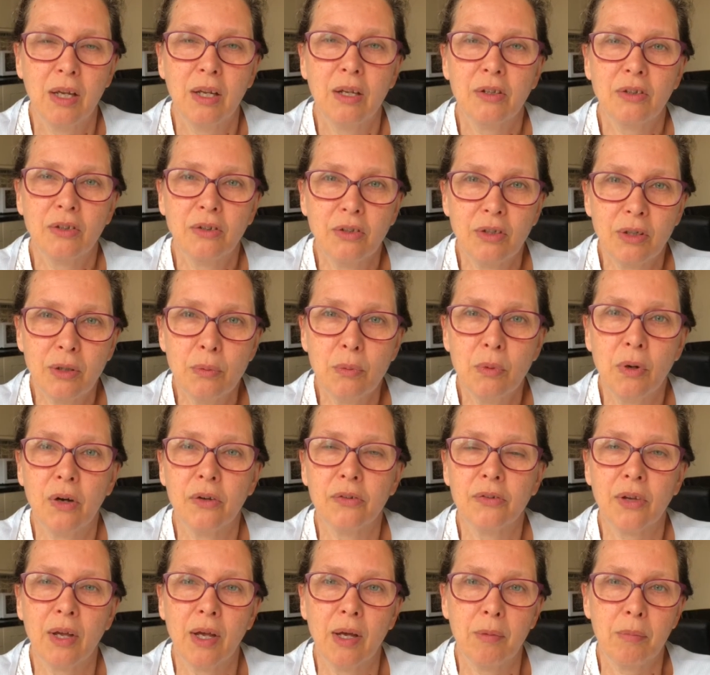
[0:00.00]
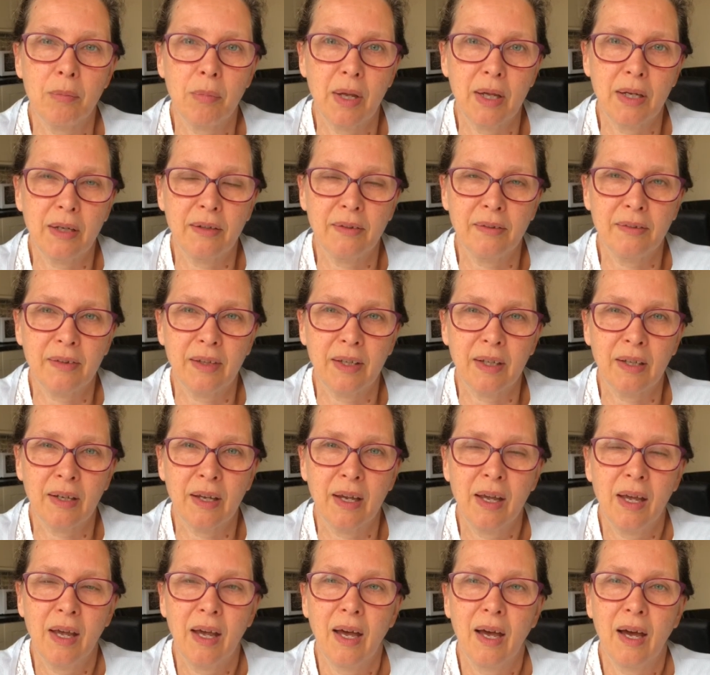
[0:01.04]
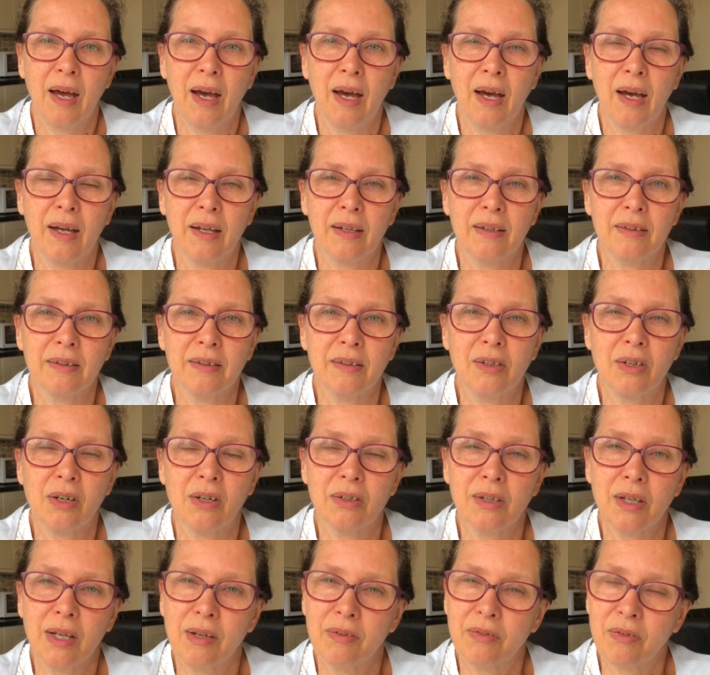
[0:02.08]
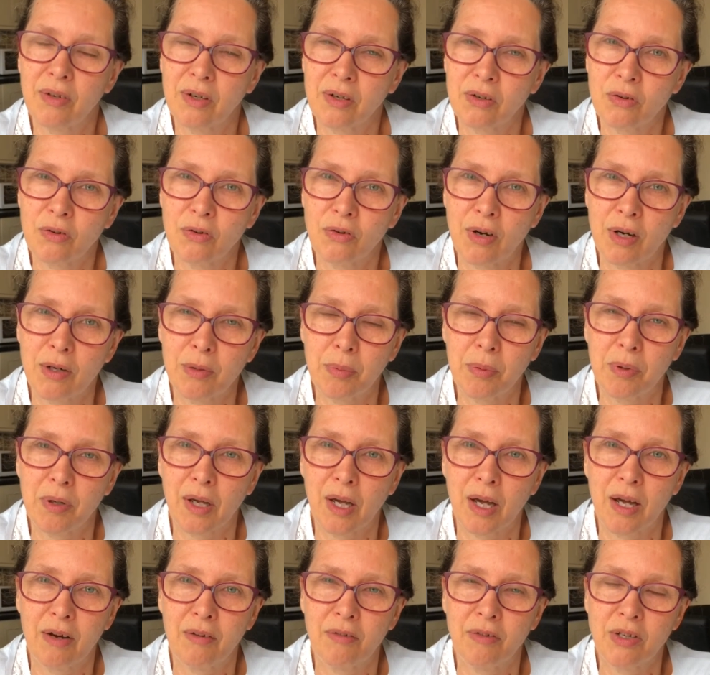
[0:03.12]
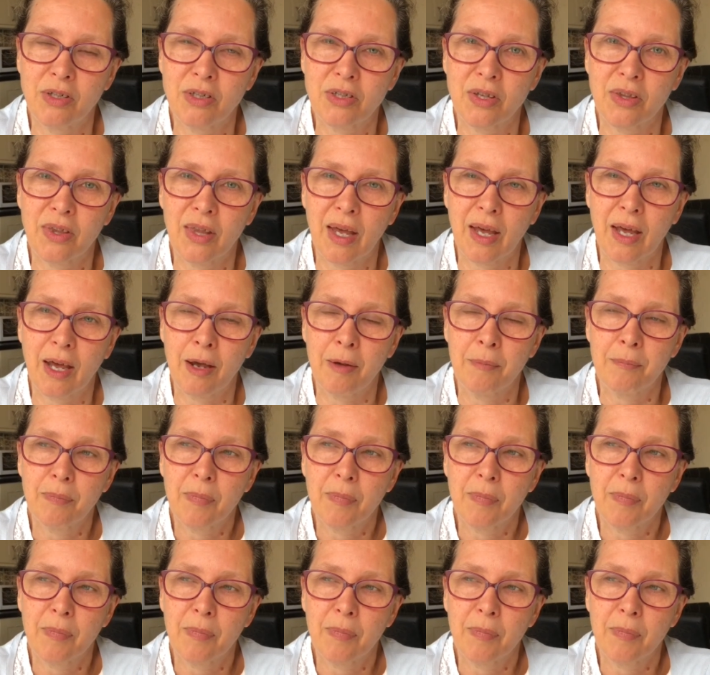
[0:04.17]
She was amazing, and God gave her incredible courage there.